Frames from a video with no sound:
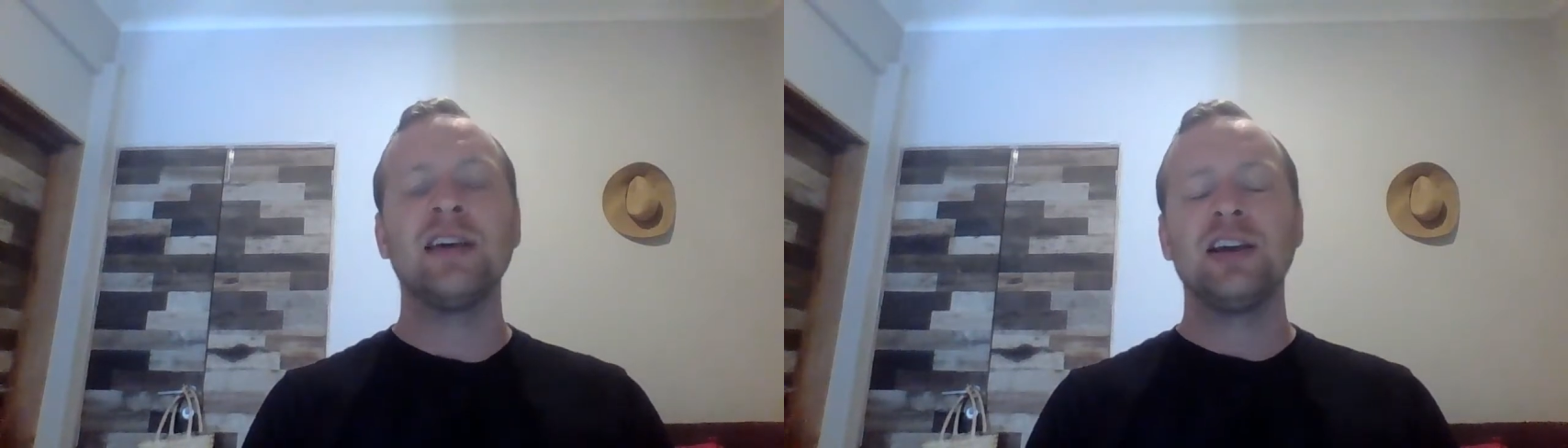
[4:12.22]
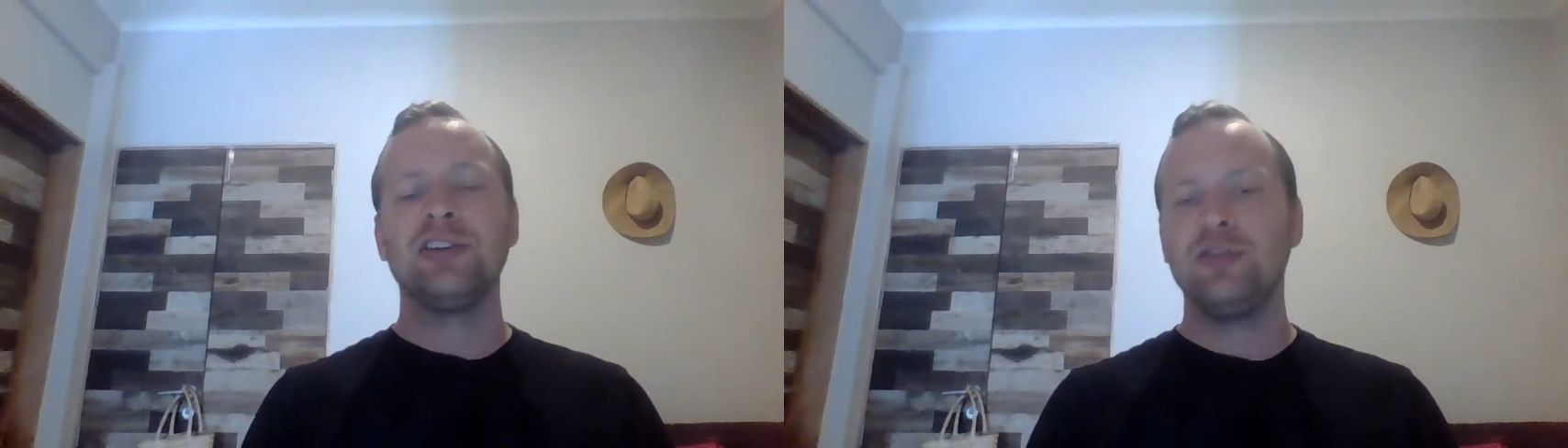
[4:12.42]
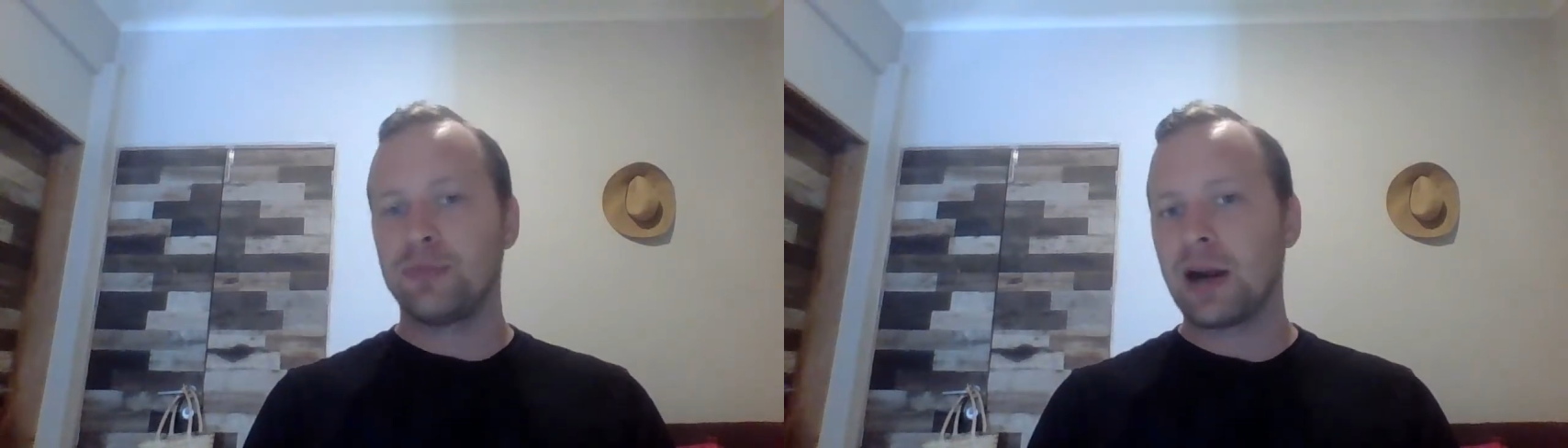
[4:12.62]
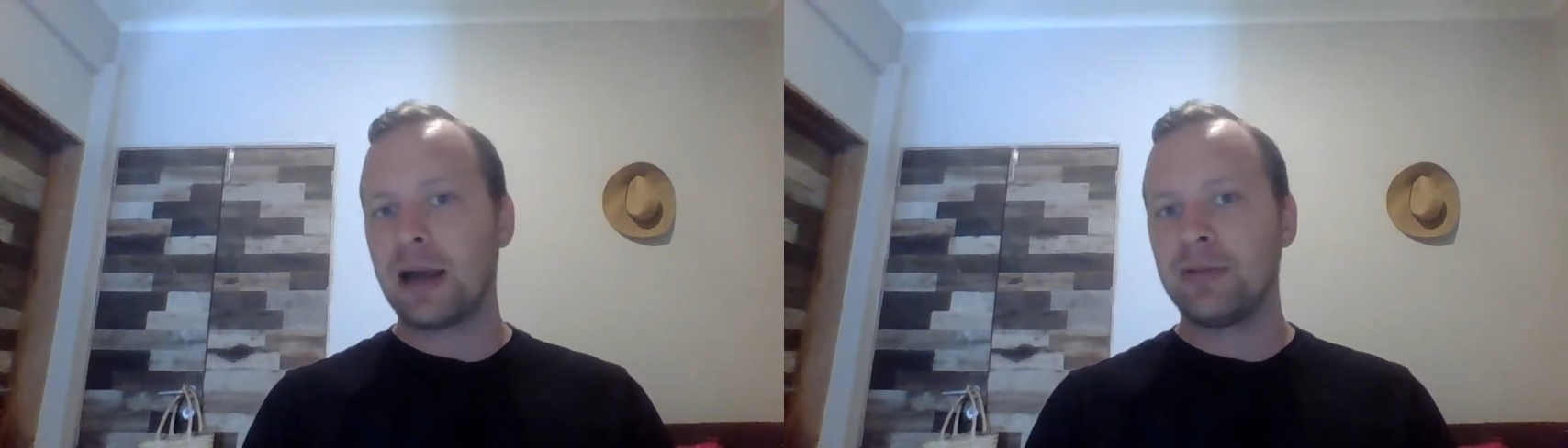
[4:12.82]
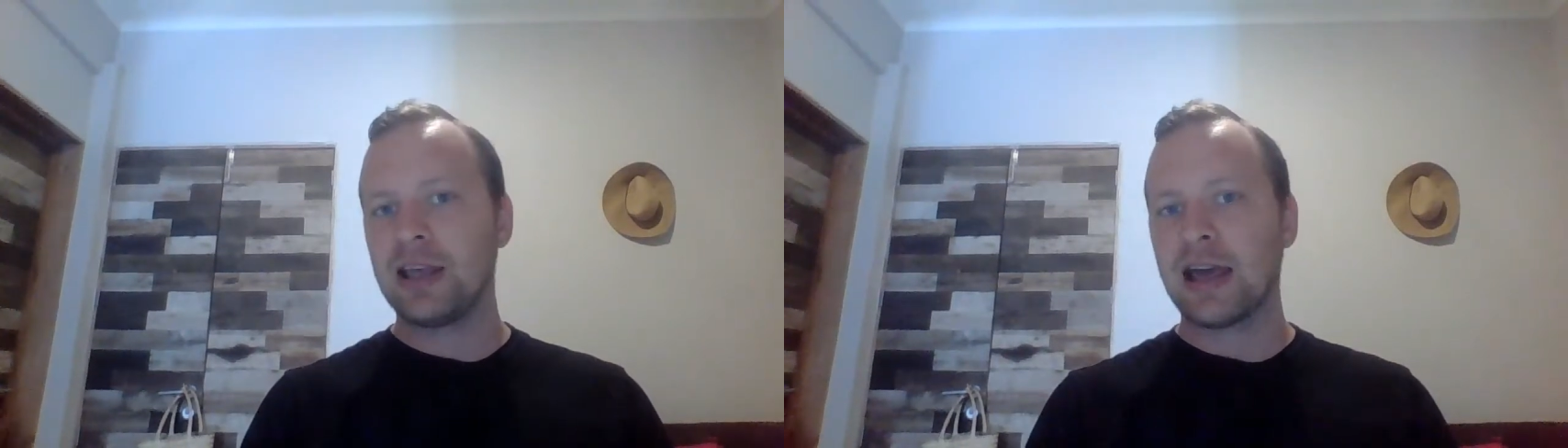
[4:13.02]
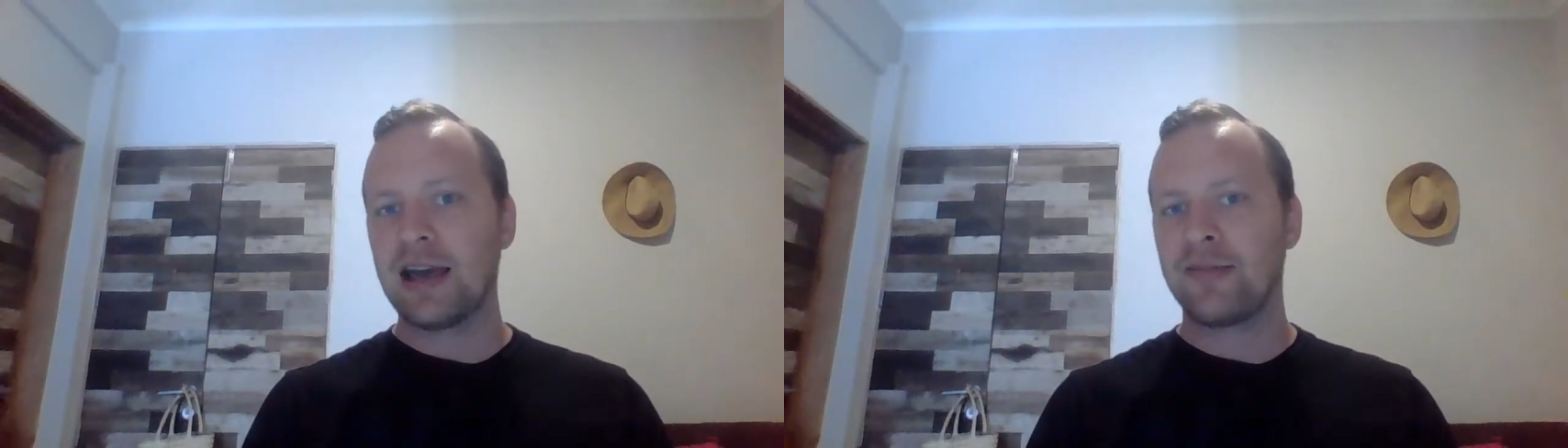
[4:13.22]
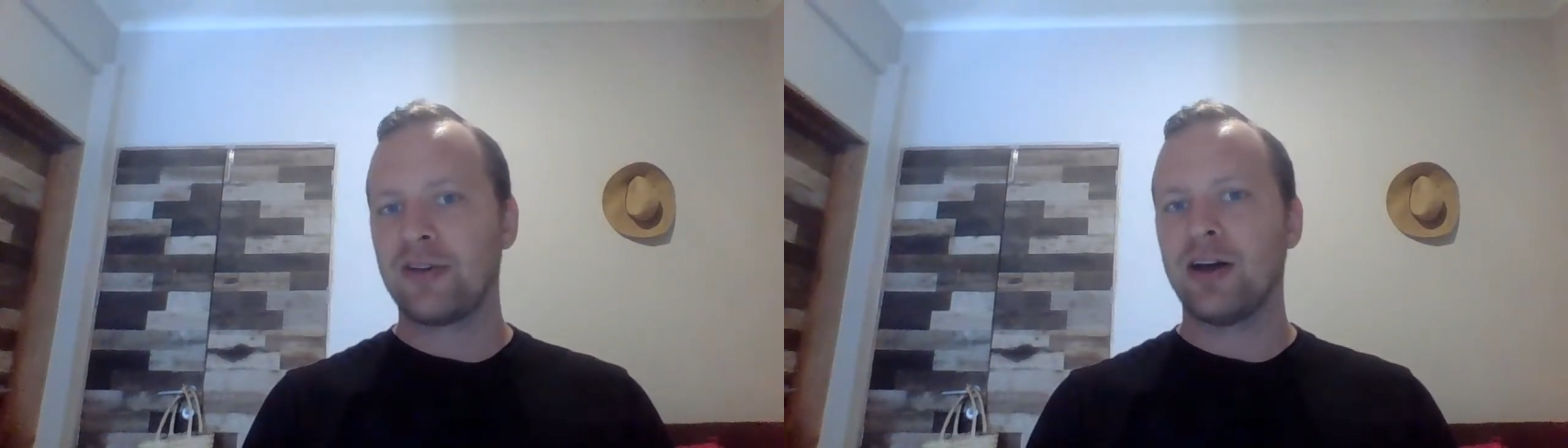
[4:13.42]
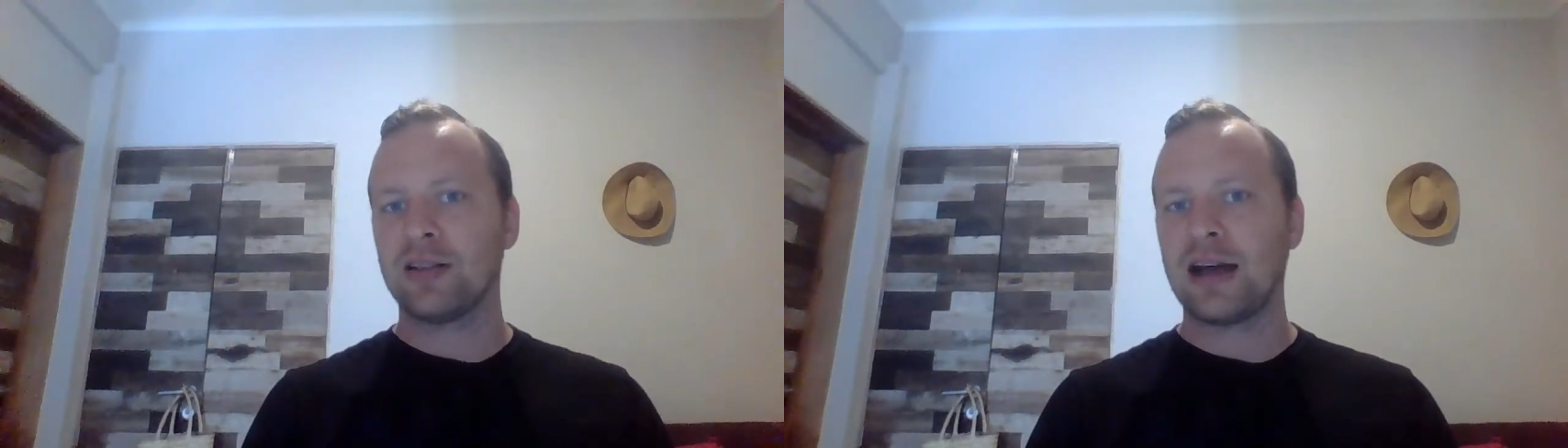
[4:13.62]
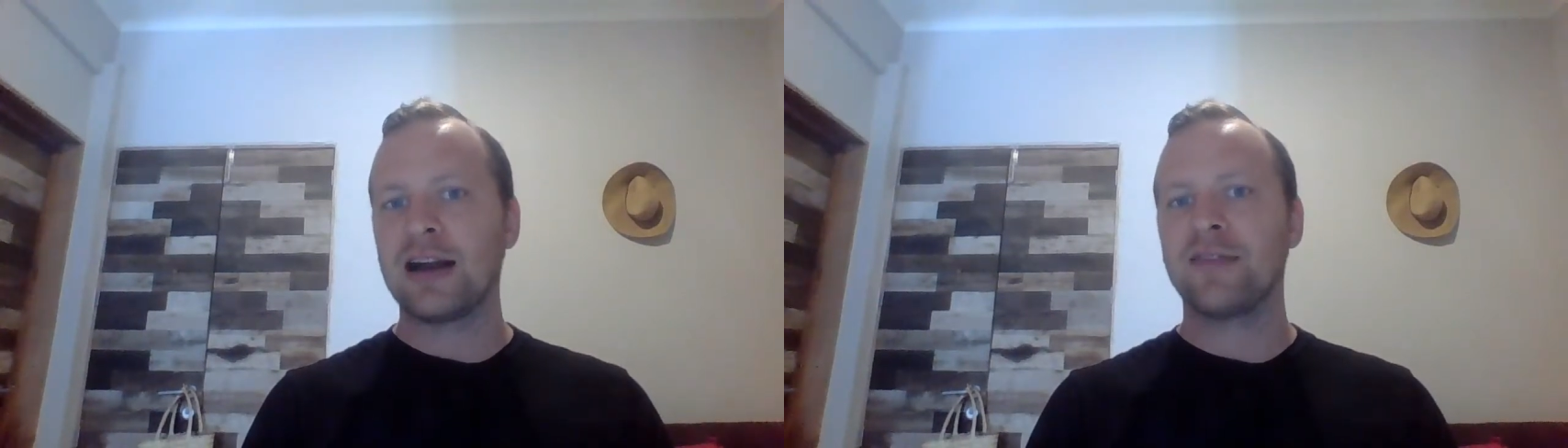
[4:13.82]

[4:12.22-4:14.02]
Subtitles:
you probably have a lot